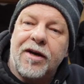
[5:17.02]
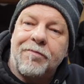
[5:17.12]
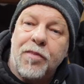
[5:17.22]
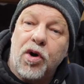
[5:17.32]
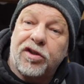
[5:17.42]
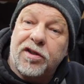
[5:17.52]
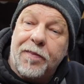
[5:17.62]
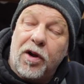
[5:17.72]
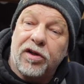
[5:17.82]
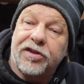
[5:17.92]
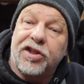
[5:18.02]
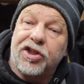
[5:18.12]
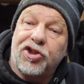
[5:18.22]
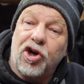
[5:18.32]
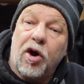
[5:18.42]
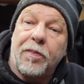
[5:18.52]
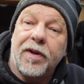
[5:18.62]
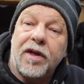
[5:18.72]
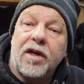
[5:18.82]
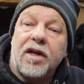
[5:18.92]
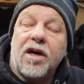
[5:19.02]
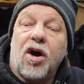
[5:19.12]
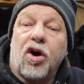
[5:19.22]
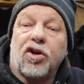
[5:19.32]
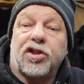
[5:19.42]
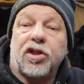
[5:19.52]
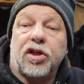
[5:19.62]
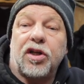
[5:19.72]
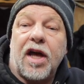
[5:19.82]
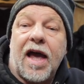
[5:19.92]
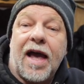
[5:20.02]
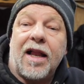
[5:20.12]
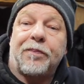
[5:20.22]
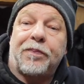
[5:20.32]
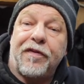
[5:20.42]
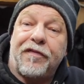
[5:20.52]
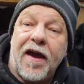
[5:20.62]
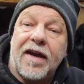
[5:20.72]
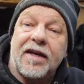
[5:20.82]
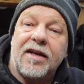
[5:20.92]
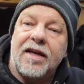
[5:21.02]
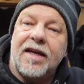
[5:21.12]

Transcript: motor bolts to stop or to help prevent